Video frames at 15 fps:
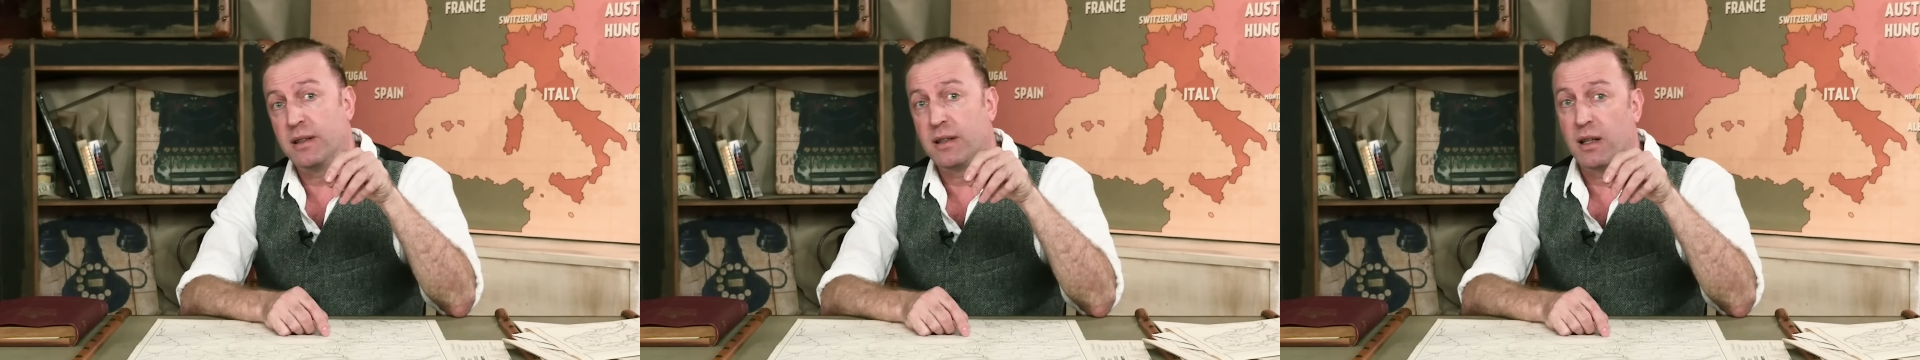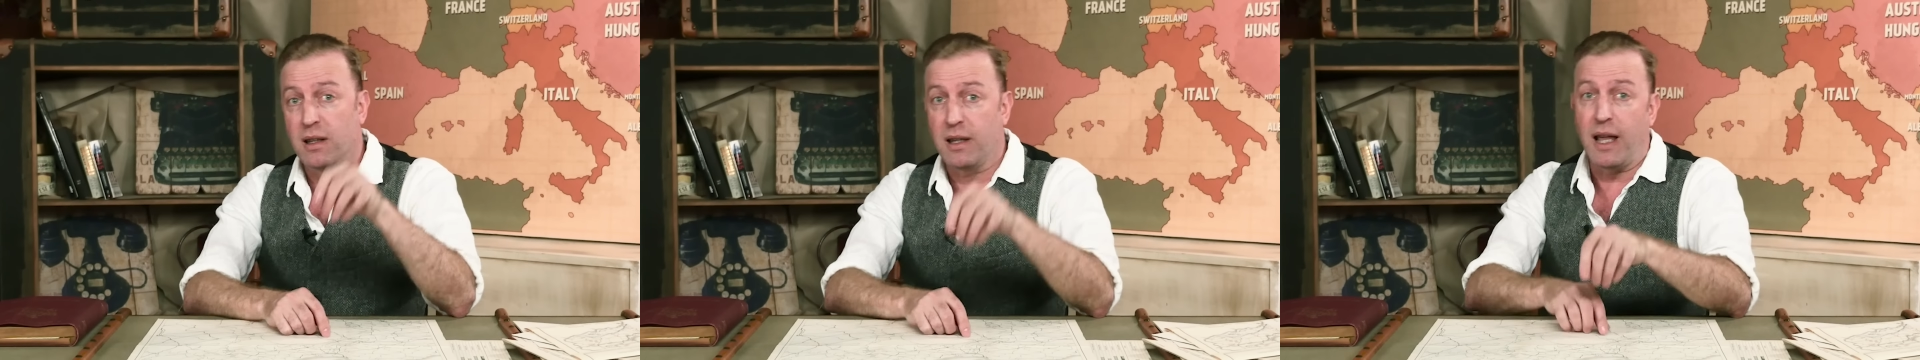
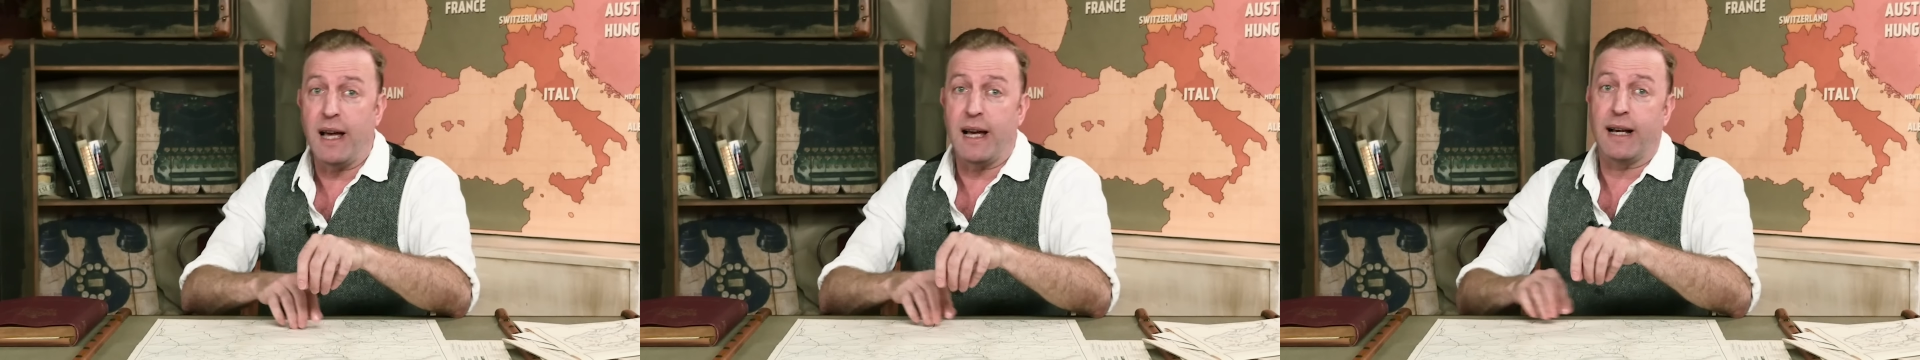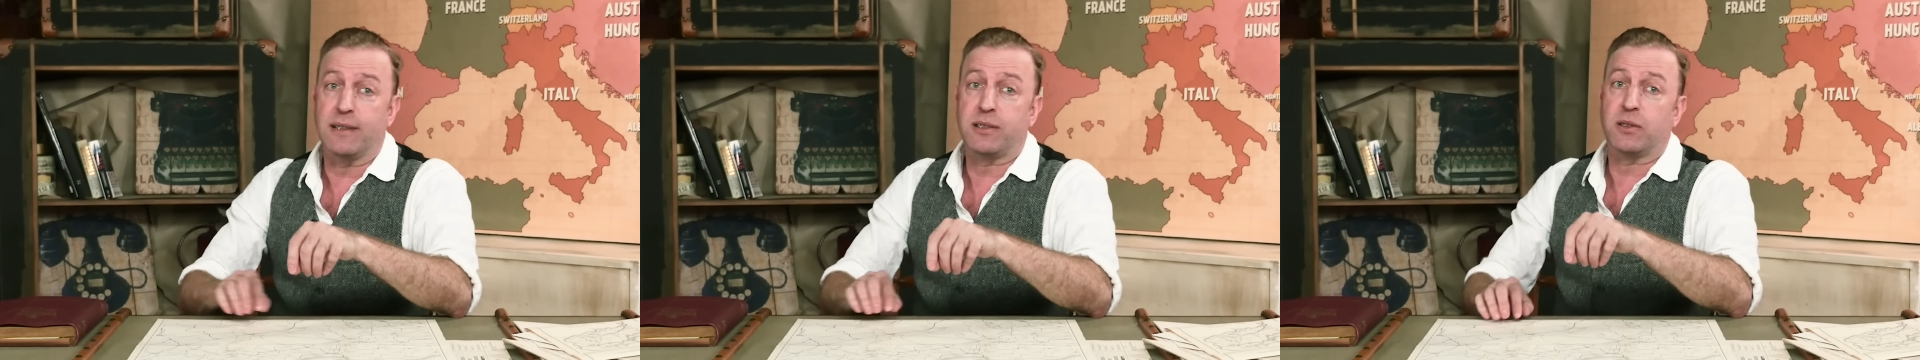the
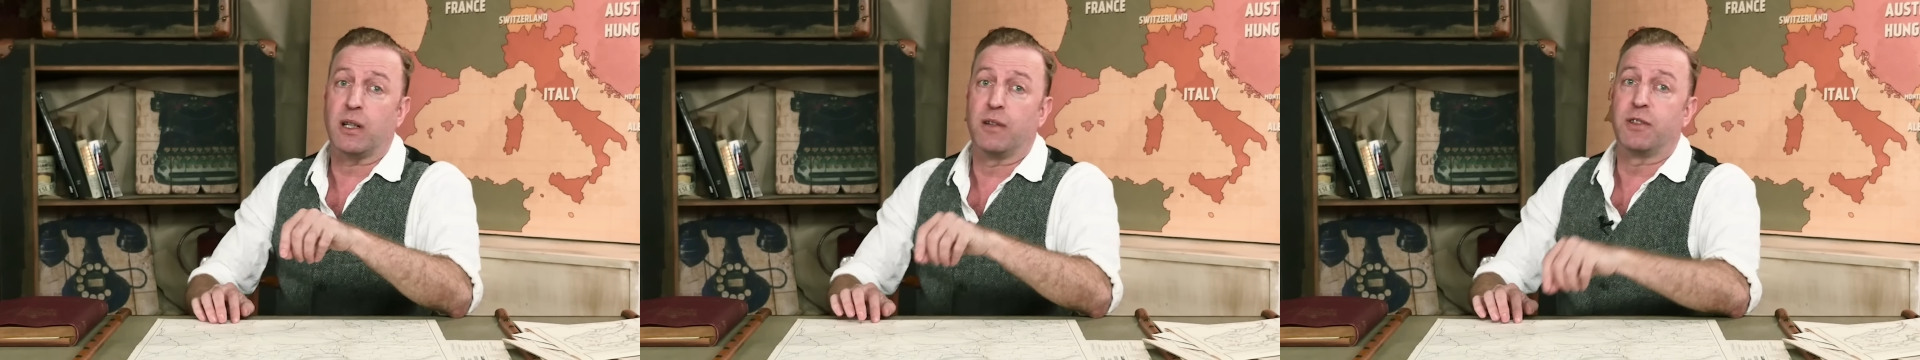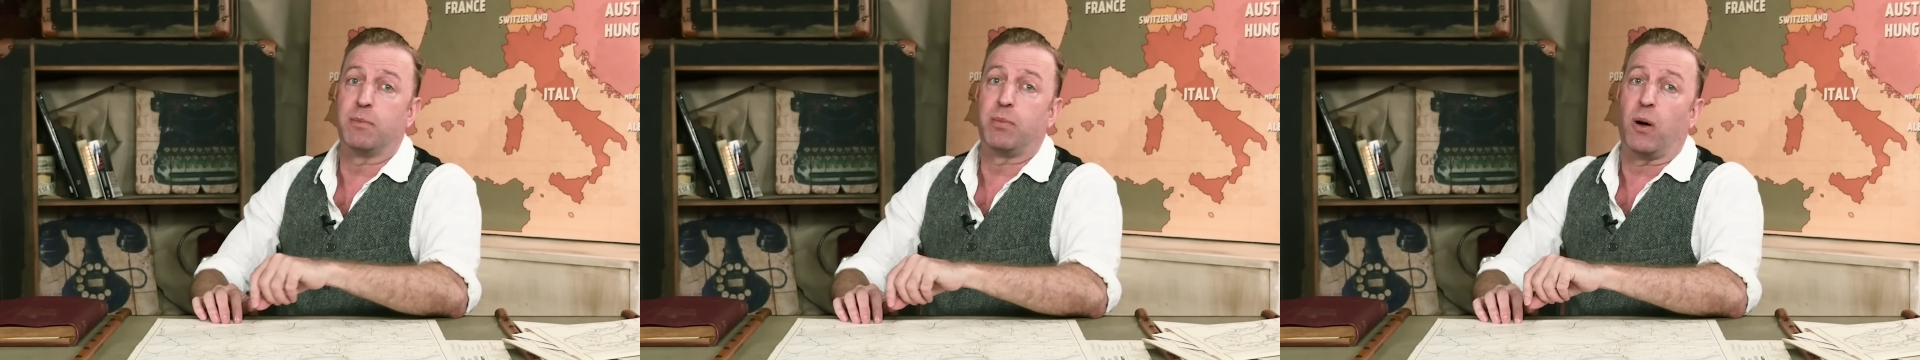last
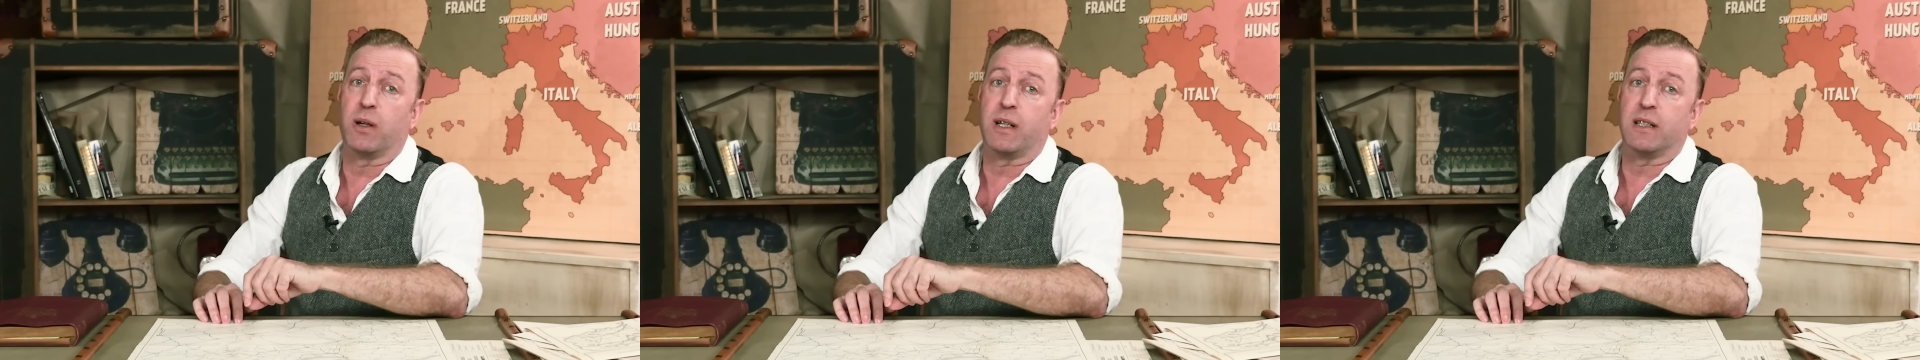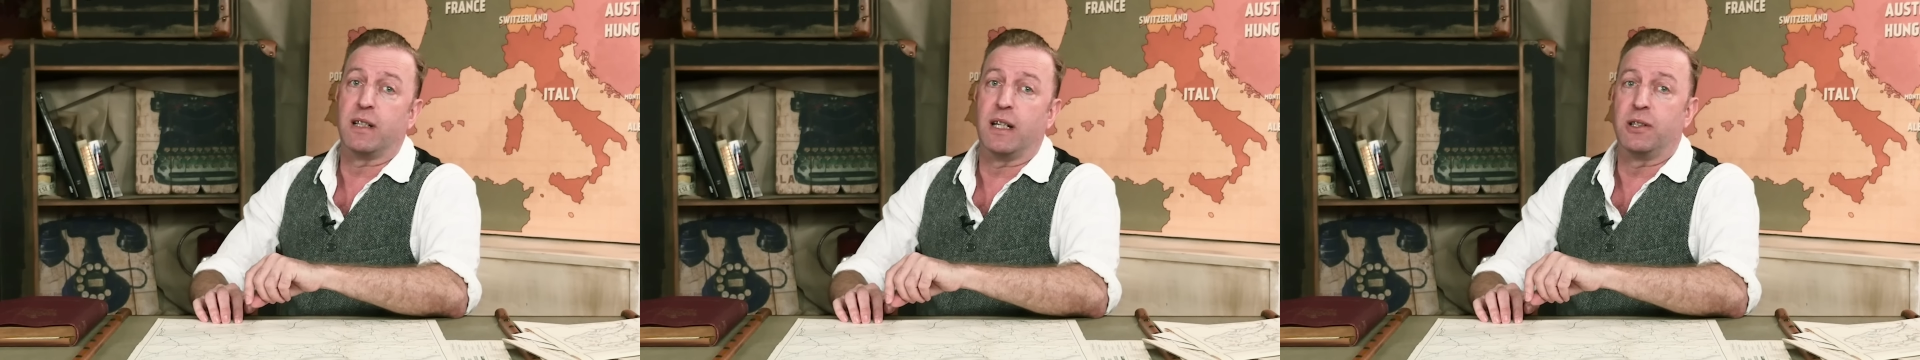of the
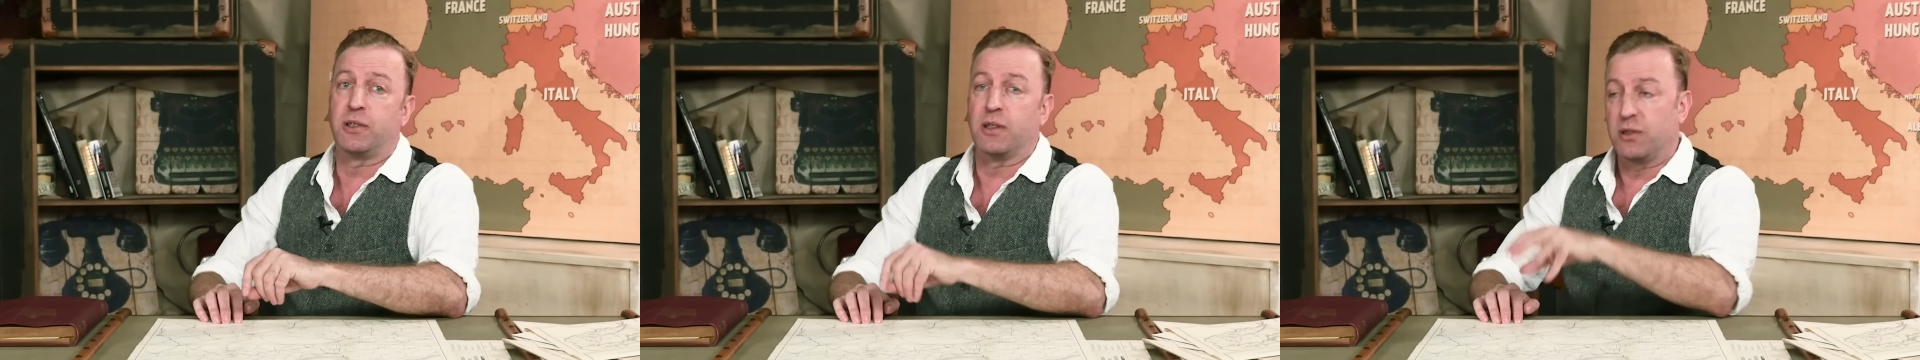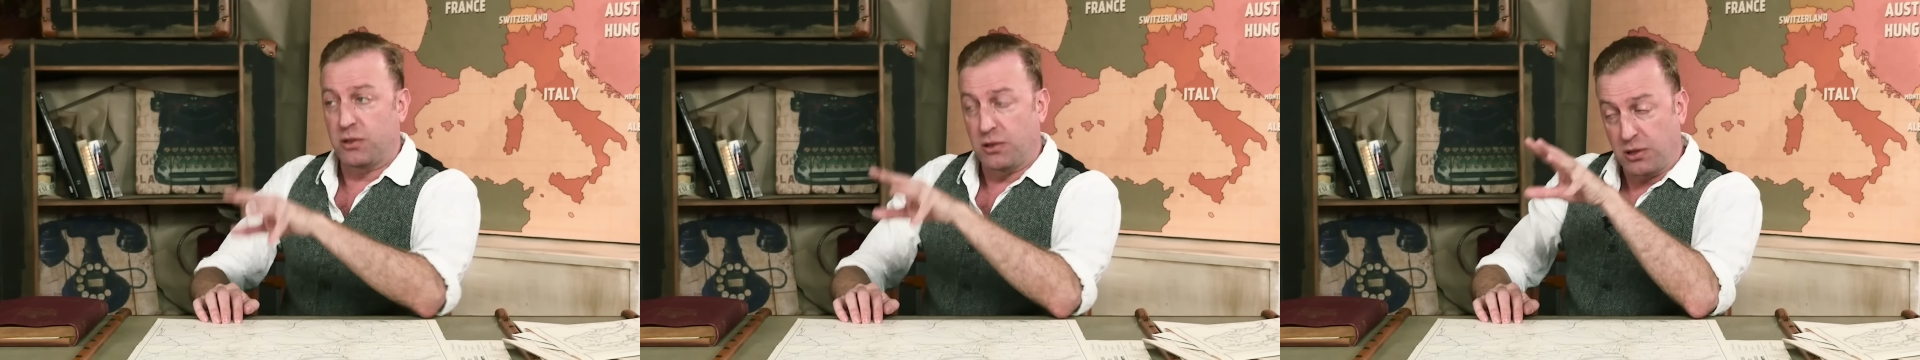Balkan
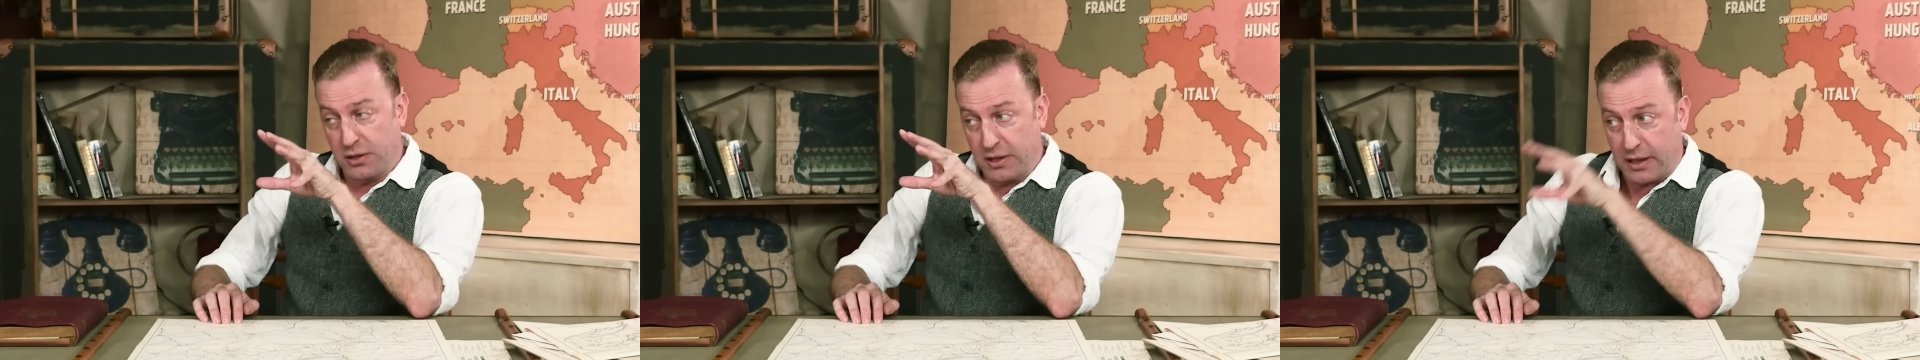nations to